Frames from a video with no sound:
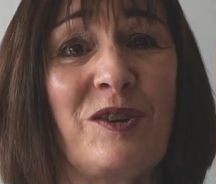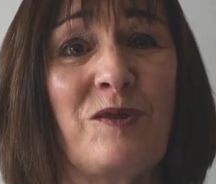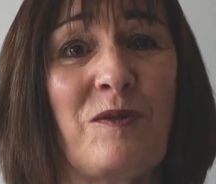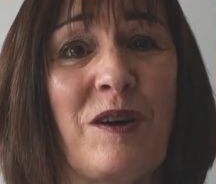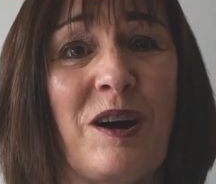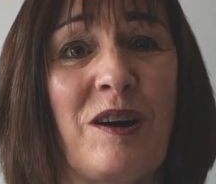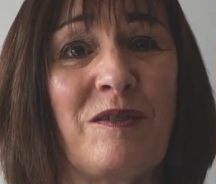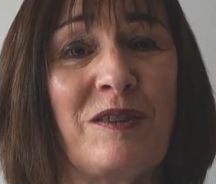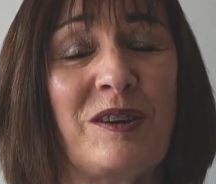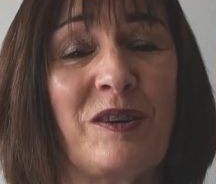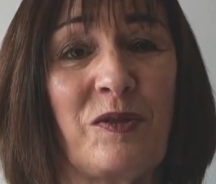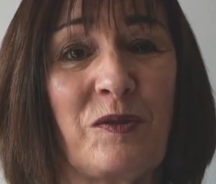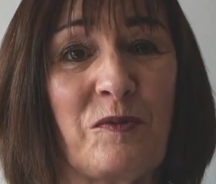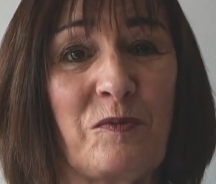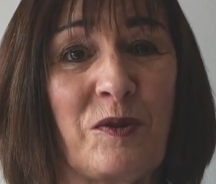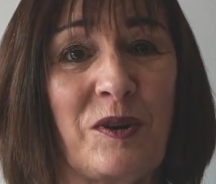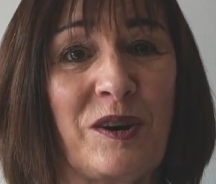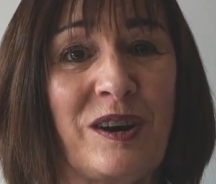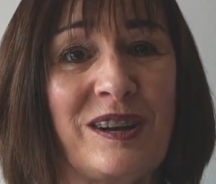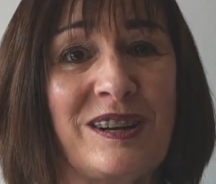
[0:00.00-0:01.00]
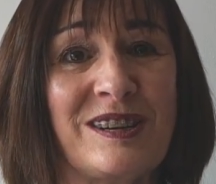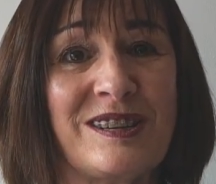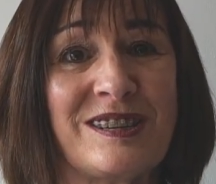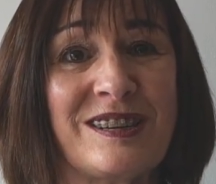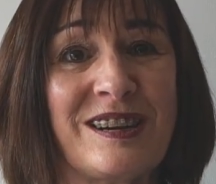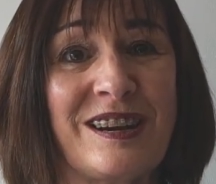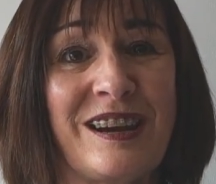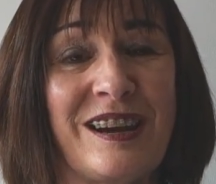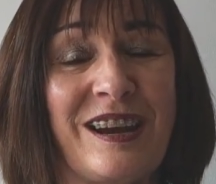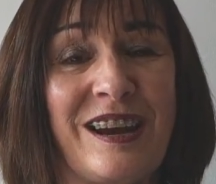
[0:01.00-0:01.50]
you are in the world,
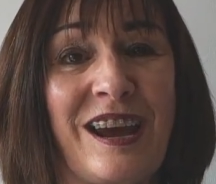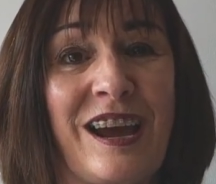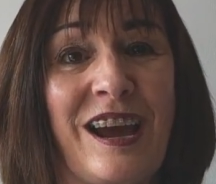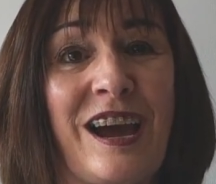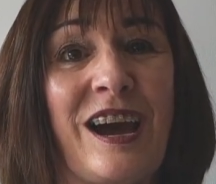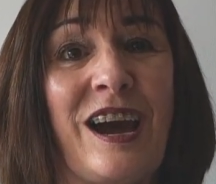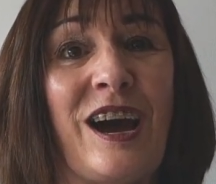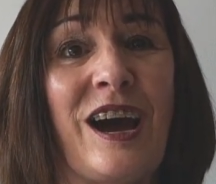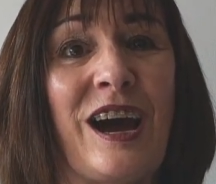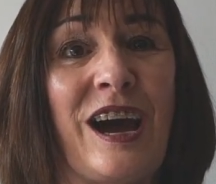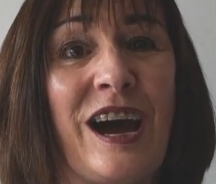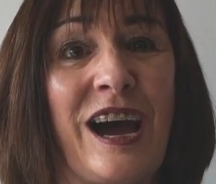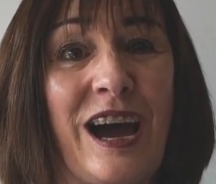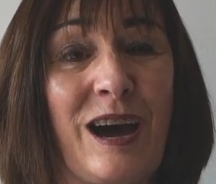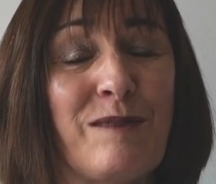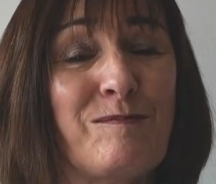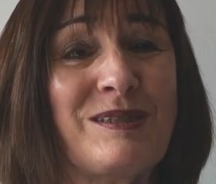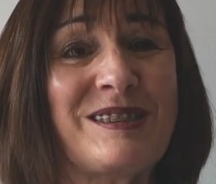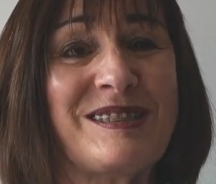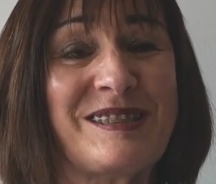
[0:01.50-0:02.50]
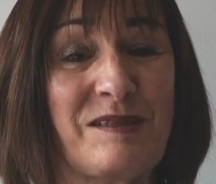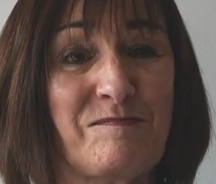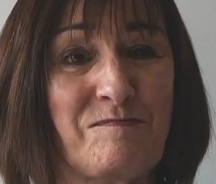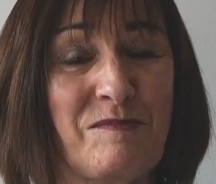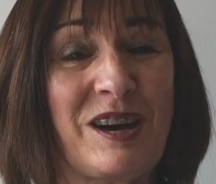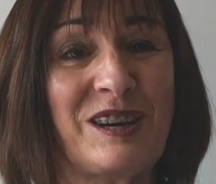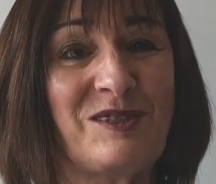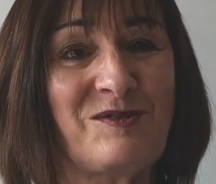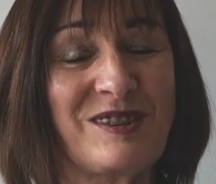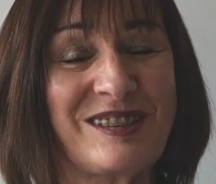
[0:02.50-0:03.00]
happy St.
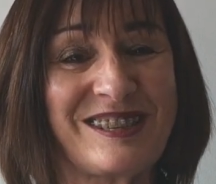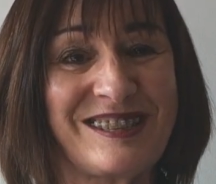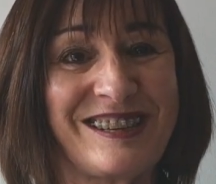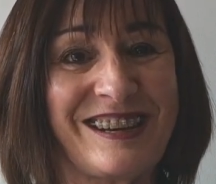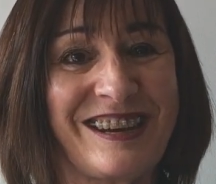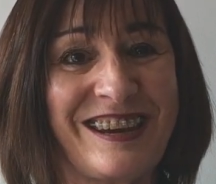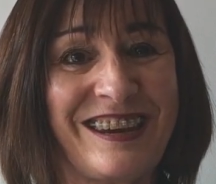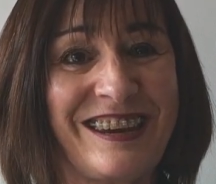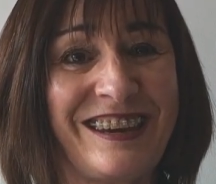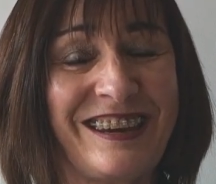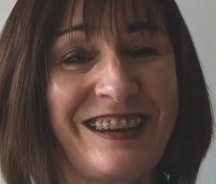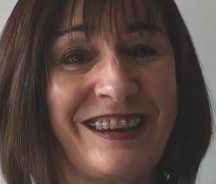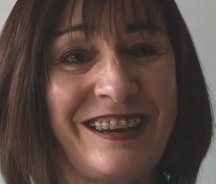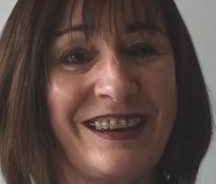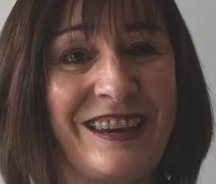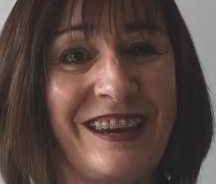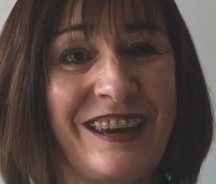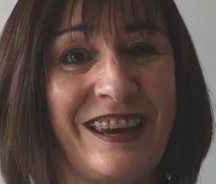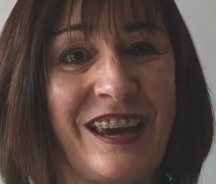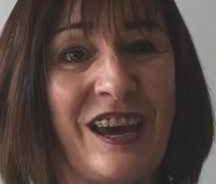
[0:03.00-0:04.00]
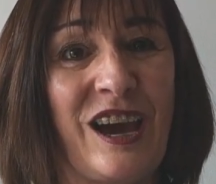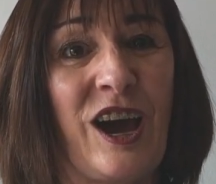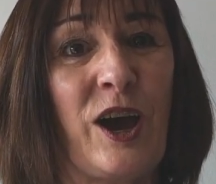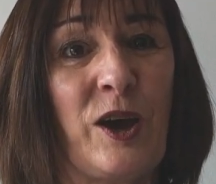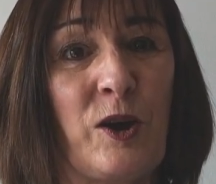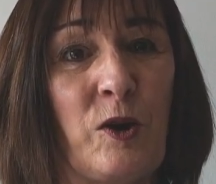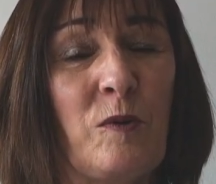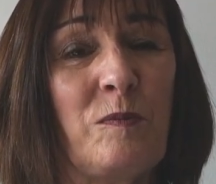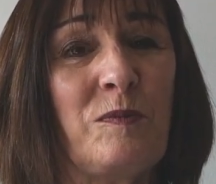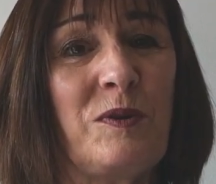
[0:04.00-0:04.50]
Patrick's Day. I
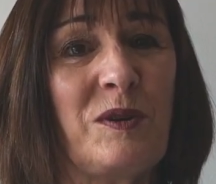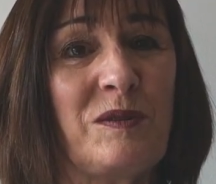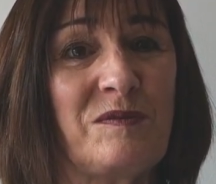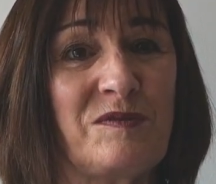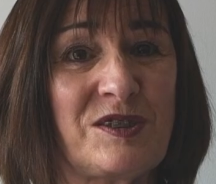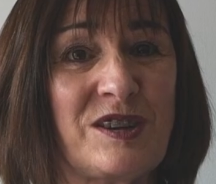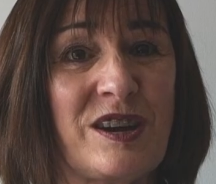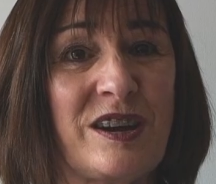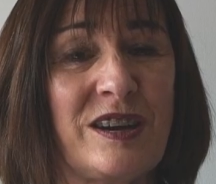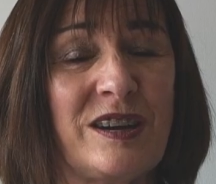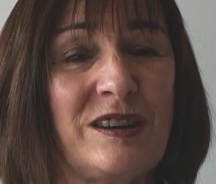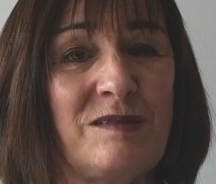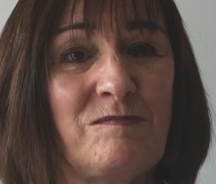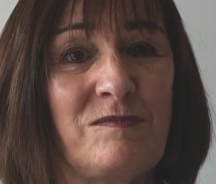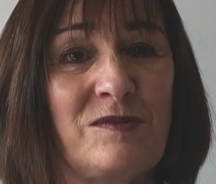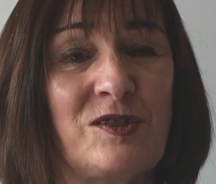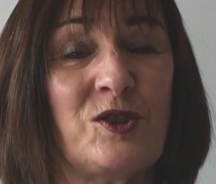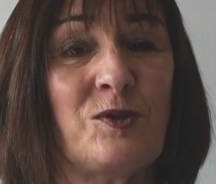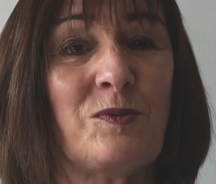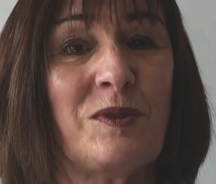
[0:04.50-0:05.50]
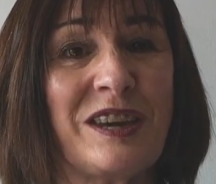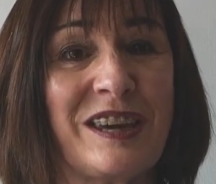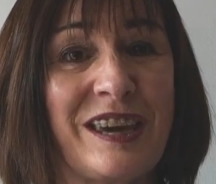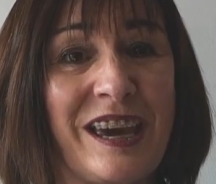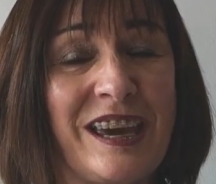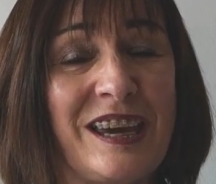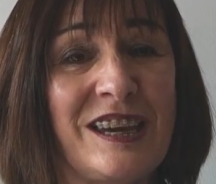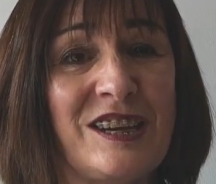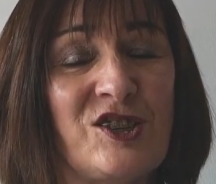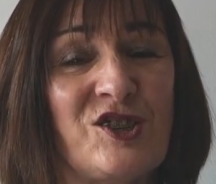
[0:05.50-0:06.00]
hope you have time to
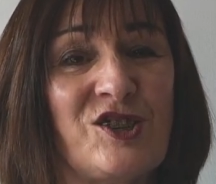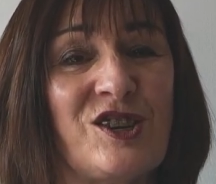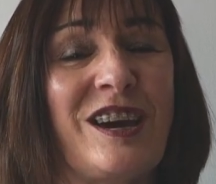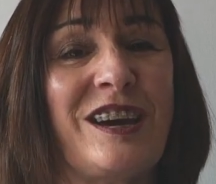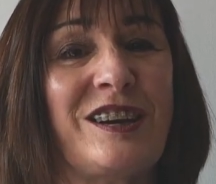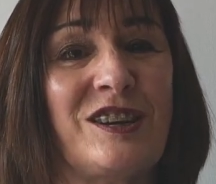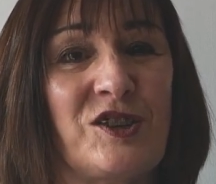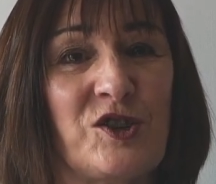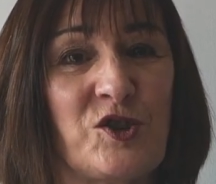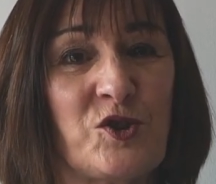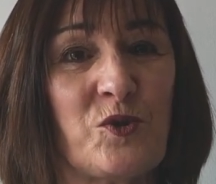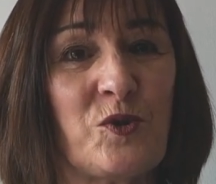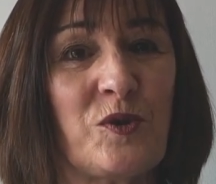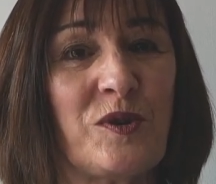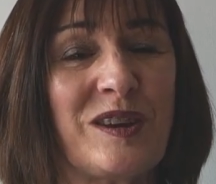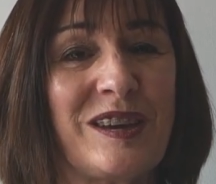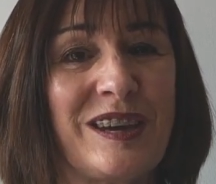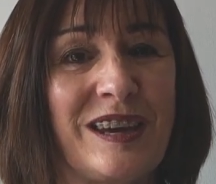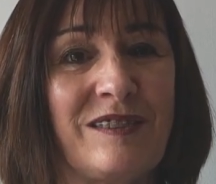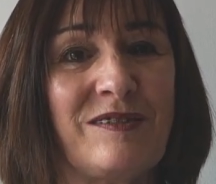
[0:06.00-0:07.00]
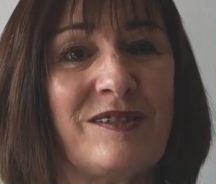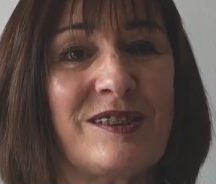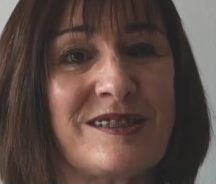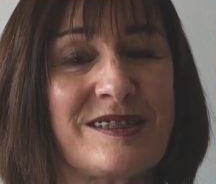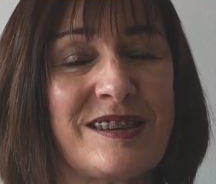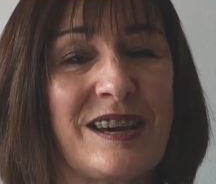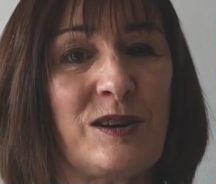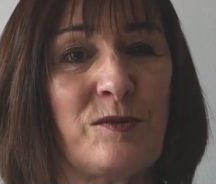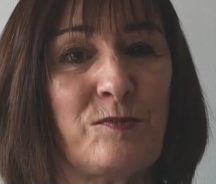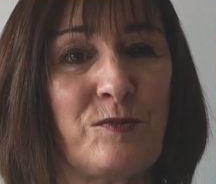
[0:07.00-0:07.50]
engage and enjoy in the
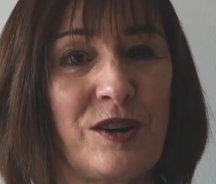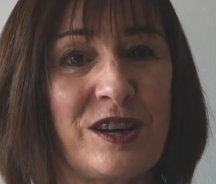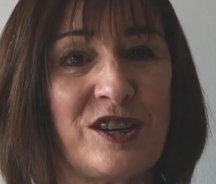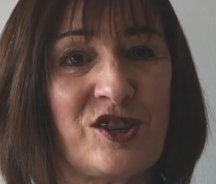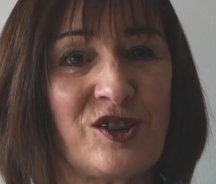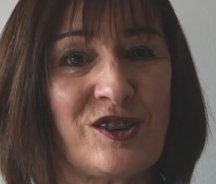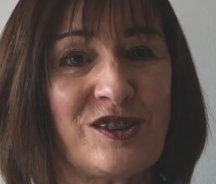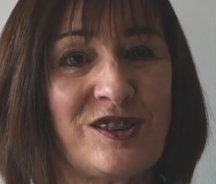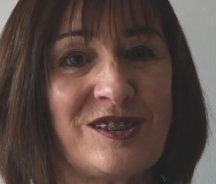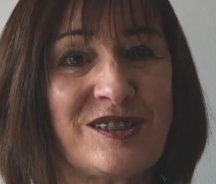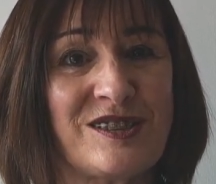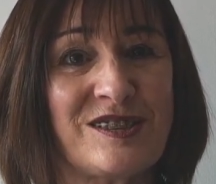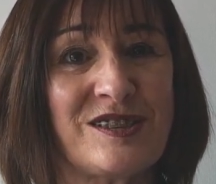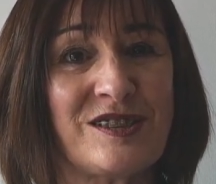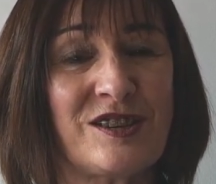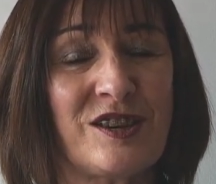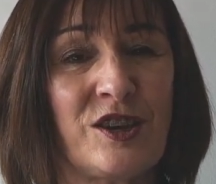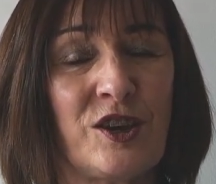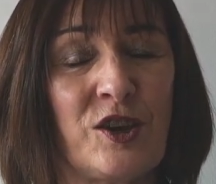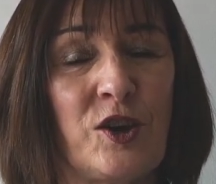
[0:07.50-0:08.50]
celebrations.